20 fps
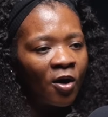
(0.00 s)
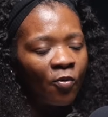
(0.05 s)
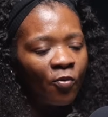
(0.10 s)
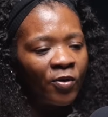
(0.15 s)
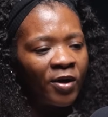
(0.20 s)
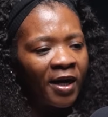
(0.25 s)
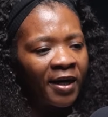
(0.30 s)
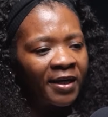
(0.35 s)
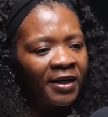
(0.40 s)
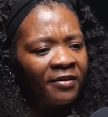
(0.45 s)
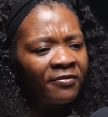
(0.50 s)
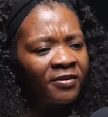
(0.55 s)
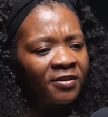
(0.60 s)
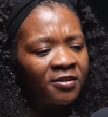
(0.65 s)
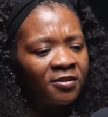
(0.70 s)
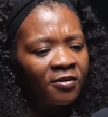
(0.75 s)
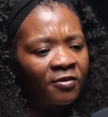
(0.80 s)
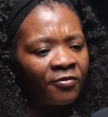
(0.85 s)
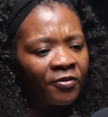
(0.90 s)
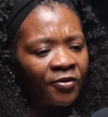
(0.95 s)
we are given
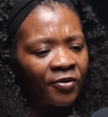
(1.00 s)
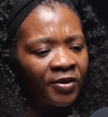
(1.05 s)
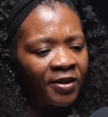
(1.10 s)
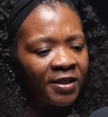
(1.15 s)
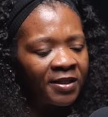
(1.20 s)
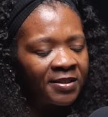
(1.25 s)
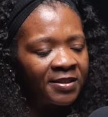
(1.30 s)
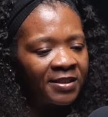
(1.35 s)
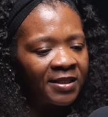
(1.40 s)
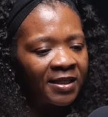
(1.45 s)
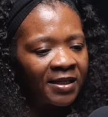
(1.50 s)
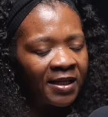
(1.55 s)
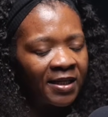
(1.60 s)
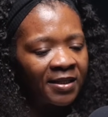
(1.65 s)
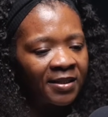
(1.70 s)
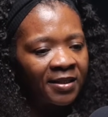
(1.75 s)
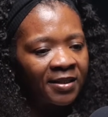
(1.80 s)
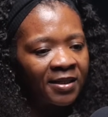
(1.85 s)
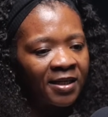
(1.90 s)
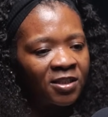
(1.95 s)
sovereignty, and I
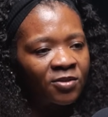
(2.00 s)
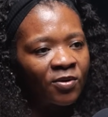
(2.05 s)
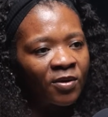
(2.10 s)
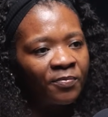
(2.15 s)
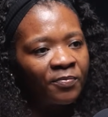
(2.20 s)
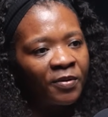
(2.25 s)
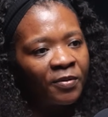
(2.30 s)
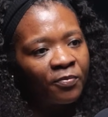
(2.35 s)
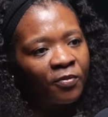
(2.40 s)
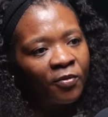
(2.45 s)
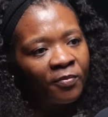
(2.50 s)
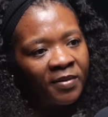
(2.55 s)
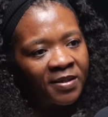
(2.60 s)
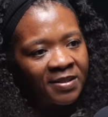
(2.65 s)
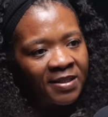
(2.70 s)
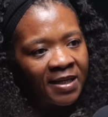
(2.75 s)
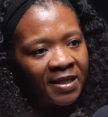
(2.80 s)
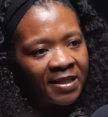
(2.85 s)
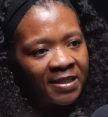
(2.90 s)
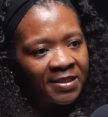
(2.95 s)
think that's what people
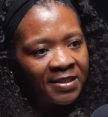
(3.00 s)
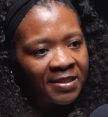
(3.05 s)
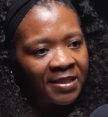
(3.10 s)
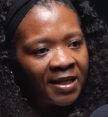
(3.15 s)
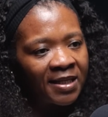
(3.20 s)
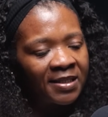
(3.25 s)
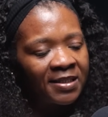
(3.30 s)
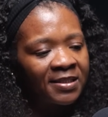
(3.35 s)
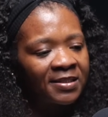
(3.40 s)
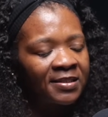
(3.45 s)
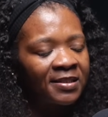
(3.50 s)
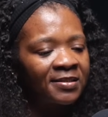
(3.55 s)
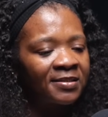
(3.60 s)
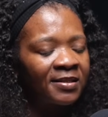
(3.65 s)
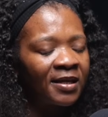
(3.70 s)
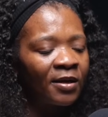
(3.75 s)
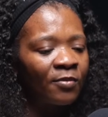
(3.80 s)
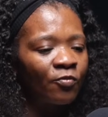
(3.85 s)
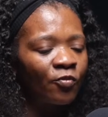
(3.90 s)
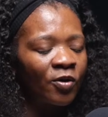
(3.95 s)
must understand. It's the
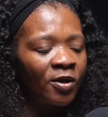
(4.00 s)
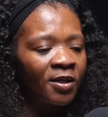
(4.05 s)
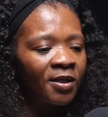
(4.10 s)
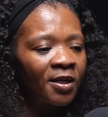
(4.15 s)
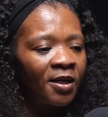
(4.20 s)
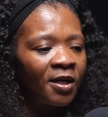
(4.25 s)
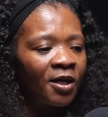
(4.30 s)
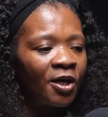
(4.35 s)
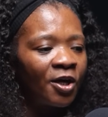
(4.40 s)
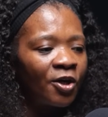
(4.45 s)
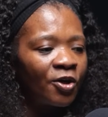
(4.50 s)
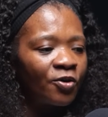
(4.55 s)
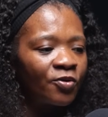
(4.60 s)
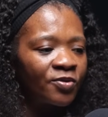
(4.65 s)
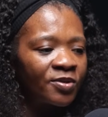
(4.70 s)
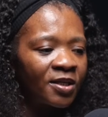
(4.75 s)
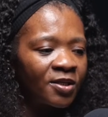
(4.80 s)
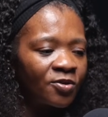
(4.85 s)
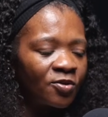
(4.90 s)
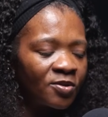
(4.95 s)
same when you
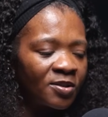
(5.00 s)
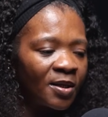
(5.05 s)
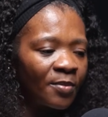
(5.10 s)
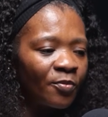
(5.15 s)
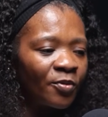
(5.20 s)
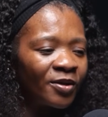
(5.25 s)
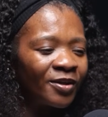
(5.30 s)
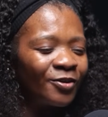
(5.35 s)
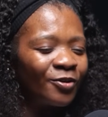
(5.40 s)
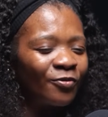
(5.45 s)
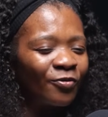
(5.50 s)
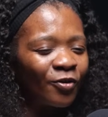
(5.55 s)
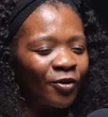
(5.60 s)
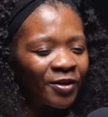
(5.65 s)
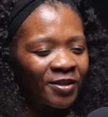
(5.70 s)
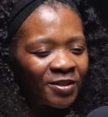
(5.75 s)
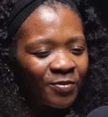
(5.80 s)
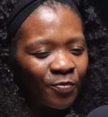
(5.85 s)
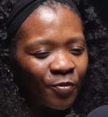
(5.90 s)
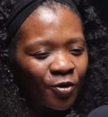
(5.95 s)
say to somebody you've
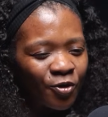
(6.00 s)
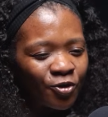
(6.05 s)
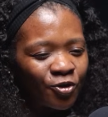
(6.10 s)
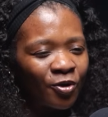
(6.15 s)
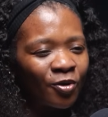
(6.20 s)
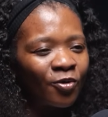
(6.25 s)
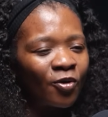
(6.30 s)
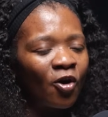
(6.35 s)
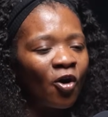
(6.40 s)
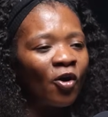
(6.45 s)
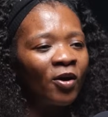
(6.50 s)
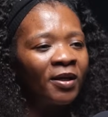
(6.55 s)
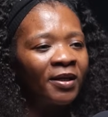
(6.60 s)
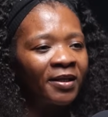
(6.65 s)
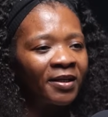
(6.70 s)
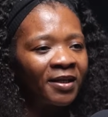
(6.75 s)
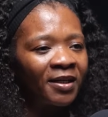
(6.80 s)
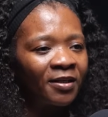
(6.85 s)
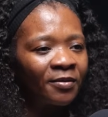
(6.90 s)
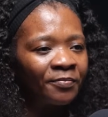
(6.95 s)
got a spiritual
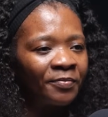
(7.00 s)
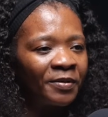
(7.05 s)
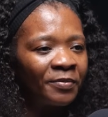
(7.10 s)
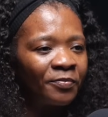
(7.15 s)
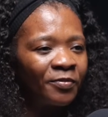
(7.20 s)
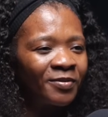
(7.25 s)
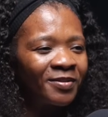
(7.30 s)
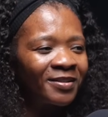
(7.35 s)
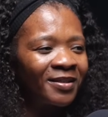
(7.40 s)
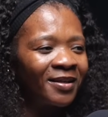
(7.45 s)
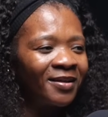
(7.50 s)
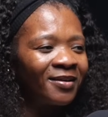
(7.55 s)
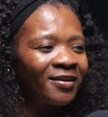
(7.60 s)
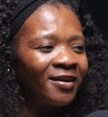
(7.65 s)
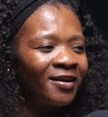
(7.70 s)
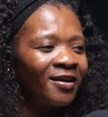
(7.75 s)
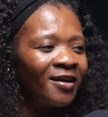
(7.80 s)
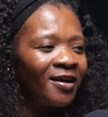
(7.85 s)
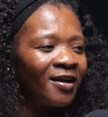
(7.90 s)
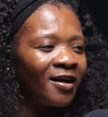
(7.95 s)
calling, and people say,
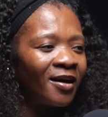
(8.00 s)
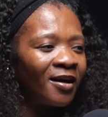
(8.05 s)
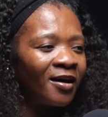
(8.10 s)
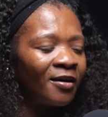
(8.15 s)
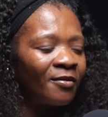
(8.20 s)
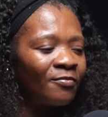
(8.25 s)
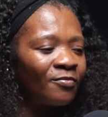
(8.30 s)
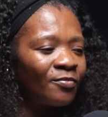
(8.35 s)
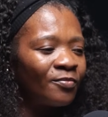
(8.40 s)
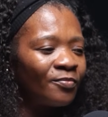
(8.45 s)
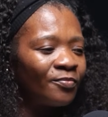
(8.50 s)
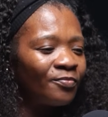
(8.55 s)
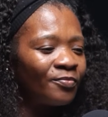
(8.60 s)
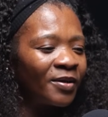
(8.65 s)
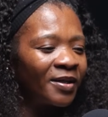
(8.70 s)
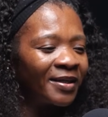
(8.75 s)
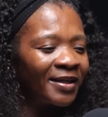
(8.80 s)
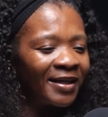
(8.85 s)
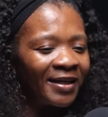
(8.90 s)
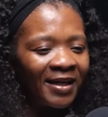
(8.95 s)

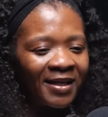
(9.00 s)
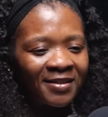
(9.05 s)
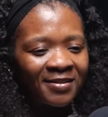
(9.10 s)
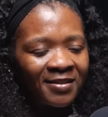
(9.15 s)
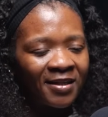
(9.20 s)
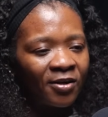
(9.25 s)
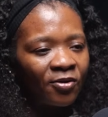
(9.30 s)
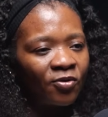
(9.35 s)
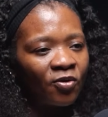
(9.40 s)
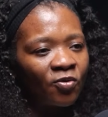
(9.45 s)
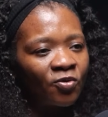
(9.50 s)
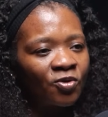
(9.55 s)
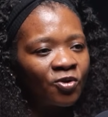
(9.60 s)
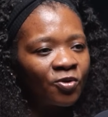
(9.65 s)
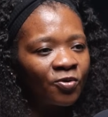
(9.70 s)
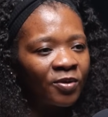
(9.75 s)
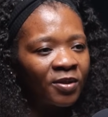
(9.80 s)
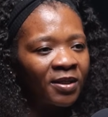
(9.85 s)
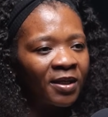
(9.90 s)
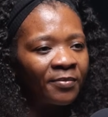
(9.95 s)
but can I say no
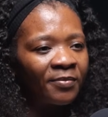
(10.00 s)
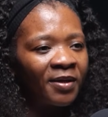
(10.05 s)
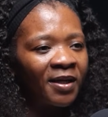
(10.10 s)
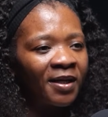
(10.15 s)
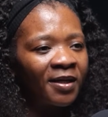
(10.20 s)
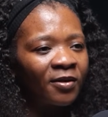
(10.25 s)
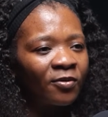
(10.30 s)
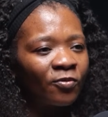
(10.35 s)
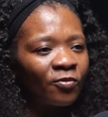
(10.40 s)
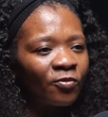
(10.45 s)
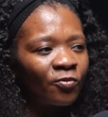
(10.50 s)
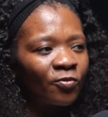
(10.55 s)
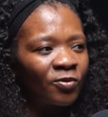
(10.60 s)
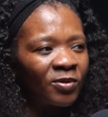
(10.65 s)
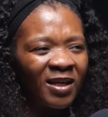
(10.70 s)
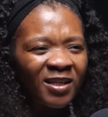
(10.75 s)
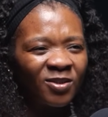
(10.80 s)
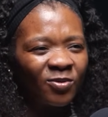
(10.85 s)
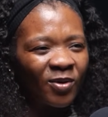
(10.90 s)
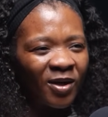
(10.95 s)
to it? I'm like,
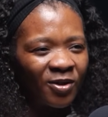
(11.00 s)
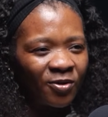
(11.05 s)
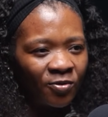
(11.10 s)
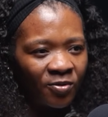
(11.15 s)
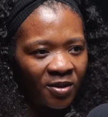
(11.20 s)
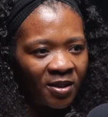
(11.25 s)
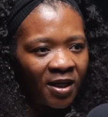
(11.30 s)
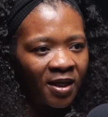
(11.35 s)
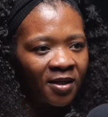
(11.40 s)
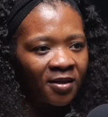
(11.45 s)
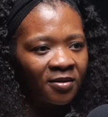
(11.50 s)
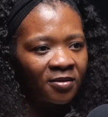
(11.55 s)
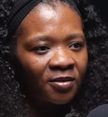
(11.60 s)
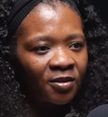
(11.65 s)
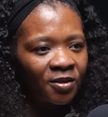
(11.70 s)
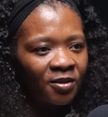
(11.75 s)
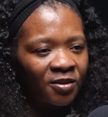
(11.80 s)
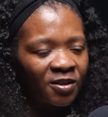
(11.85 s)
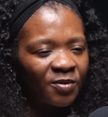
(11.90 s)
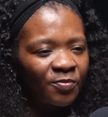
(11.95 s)
that's why you're here.
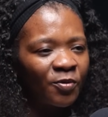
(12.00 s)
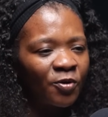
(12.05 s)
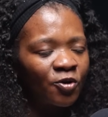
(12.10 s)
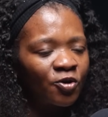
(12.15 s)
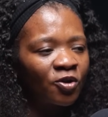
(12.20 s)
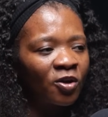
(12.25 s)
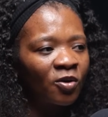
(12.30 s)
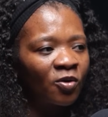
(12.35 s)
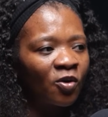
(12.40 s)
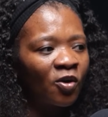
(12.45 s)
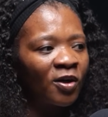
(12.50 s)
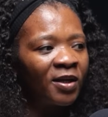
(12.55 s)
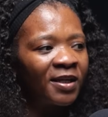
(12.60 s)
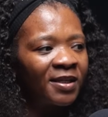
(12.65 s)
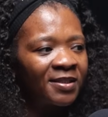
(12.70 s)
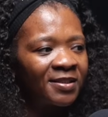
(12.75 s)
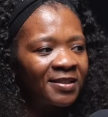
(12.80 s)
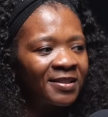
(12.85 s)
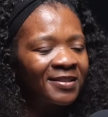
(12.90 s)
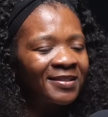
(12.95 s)
Spiritual
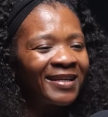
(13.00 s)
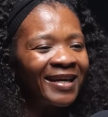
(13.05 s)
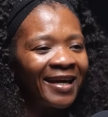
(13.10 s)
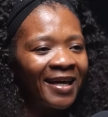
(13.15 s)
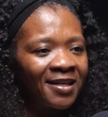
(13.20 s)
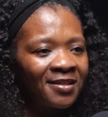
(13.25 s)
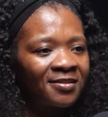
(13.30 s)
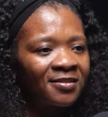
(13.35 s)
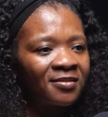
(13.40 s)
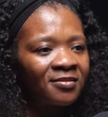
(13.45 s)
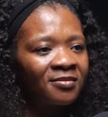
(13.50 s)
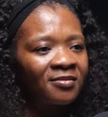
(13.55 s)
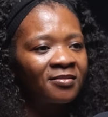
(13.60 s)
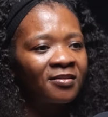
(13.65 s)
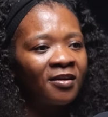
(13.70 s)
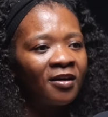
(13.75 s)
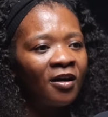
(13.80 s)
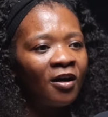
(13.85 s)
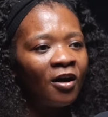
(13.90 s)
callings is the essence